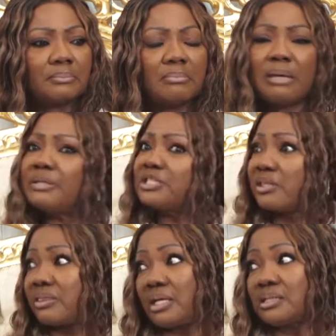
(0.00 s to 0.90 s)
maybe she
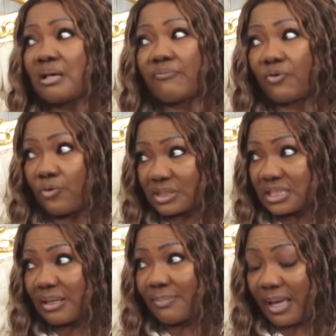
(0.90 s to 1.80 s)
thinks I've forgotten
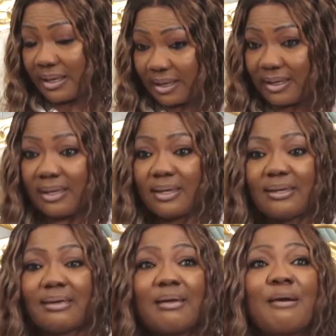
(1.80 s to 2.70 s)
about her,
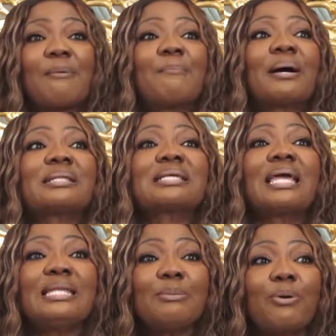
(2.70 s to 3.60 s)
but
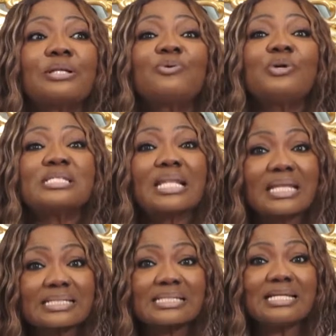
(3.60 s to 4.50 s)
anybody who is
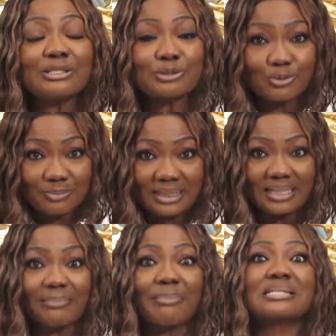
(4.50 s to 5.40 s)
listening to
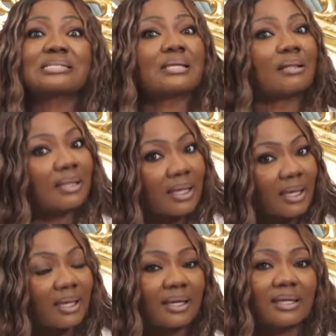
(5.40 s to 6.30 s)
me must tell
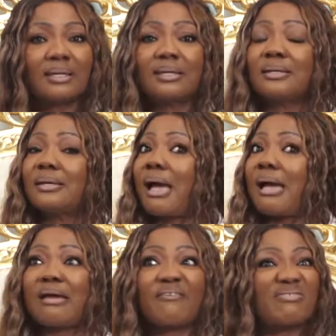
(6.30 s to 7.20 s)
her I
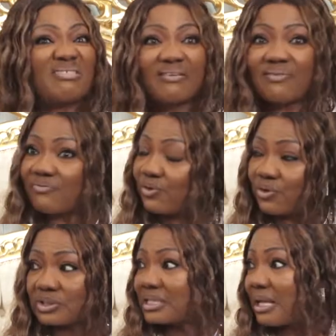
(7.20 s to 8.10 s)
have never
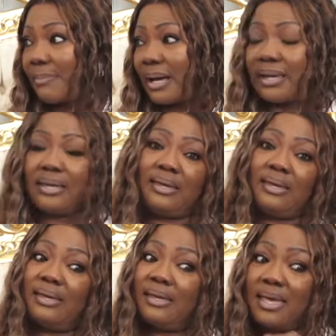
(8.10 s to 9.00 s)
forgotten about
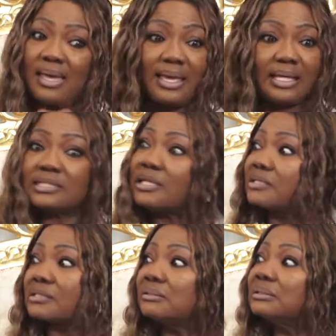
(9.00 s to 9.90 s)
her, and she's
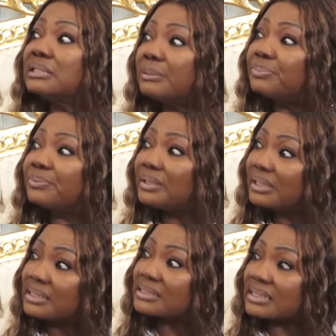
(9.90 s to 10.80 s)
so deep
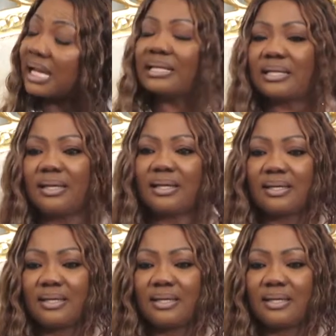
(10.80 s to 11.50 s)
inside here.